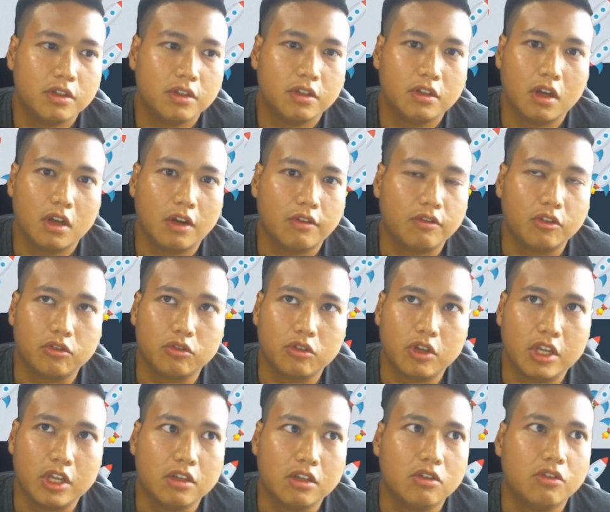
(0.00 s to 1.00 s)
I've got to get
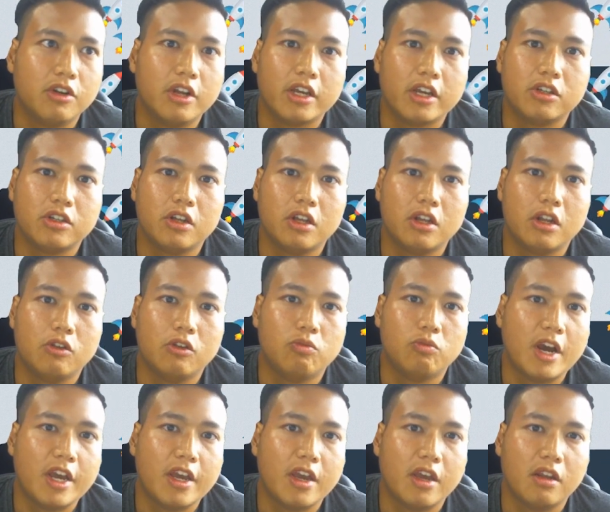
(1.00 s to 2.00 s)
in on the action, and then you
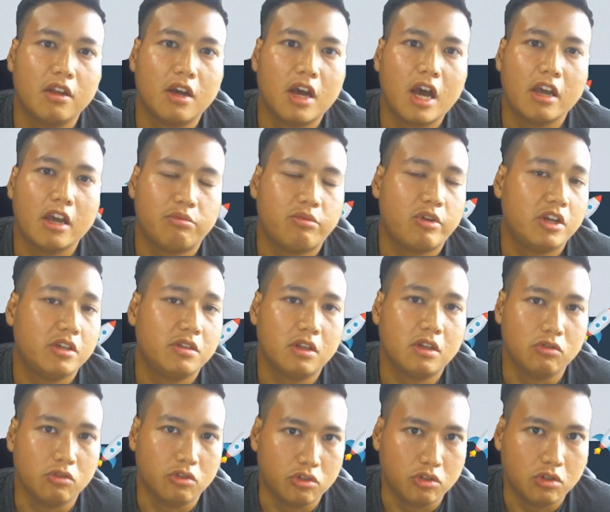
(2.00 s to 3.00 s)
buy at a higher price than you
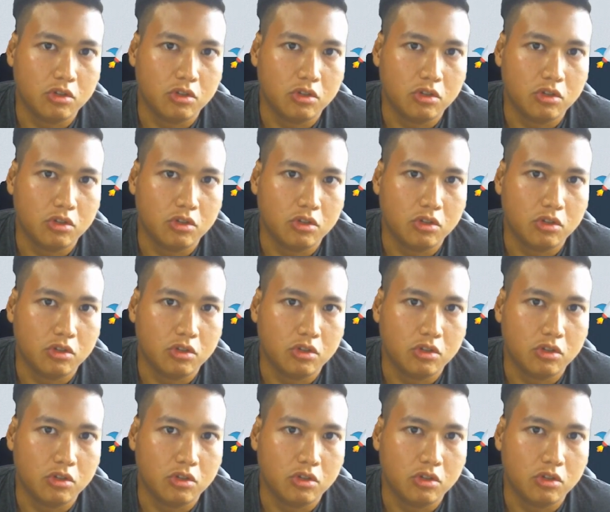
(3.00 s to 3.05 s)
should.